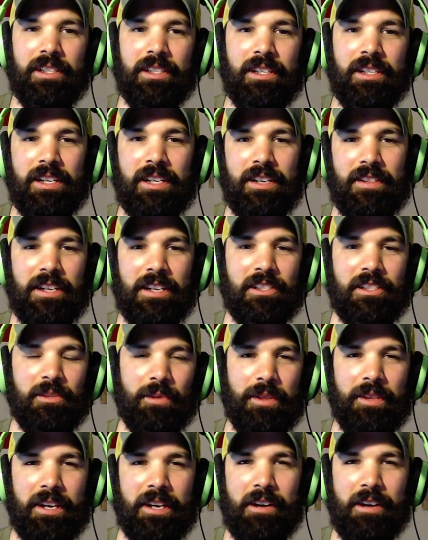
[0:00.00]
That's the one thing
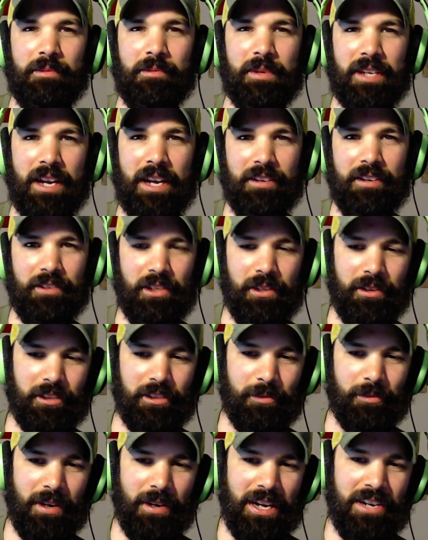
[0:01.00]
I've been kind of curious about.
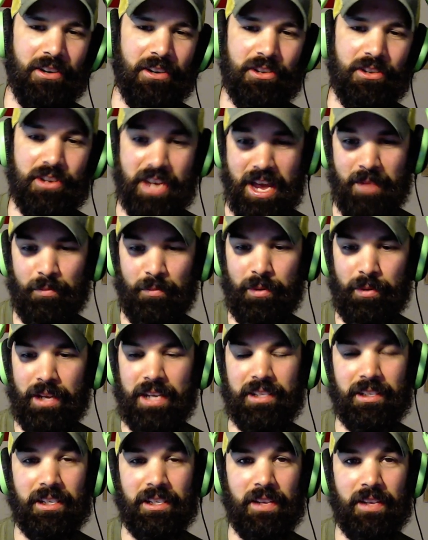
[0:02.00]
I know you can plant it
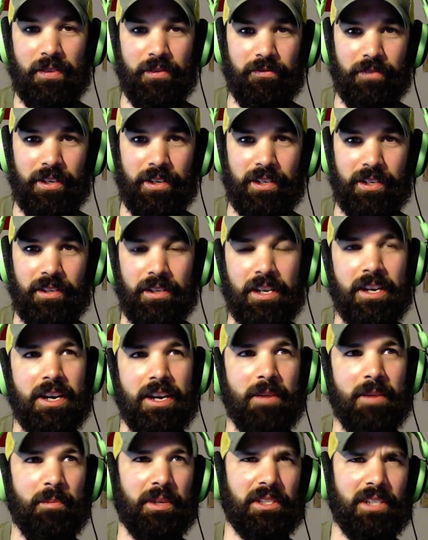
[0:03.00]
in the fall, but
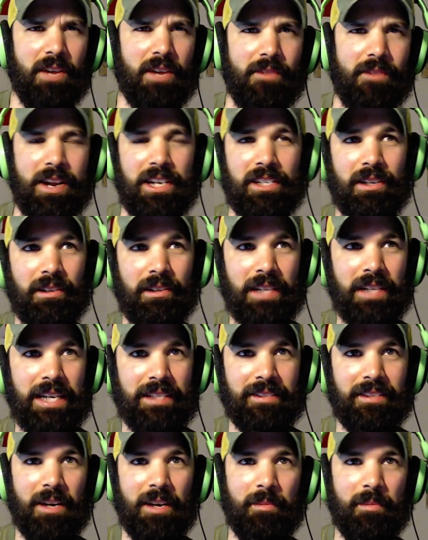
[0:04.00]
it's not ready until late
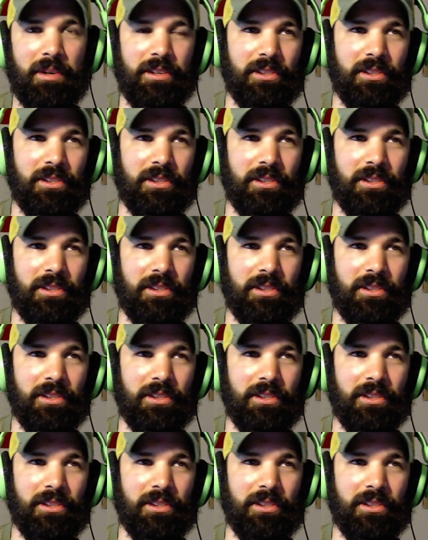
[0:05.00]
summer. So